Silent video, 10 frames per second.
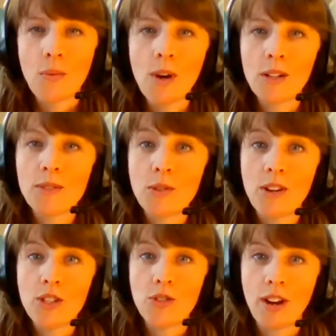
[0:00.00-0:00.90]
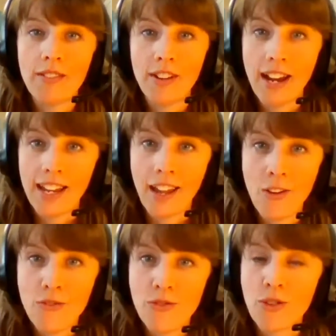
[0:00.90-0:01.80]
Welcome to our Shriver
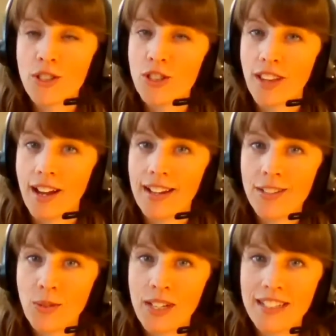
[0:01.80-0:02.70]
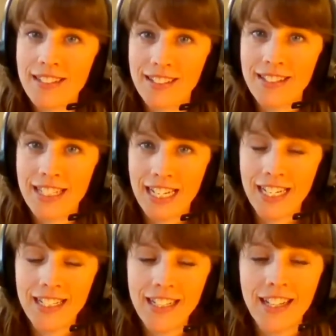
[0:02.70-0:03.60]
Hangout for July
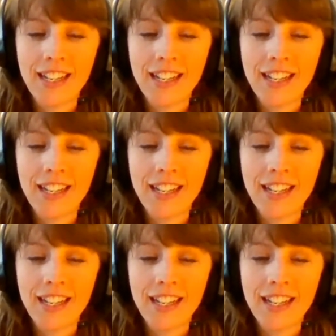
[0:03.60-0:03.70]
2016.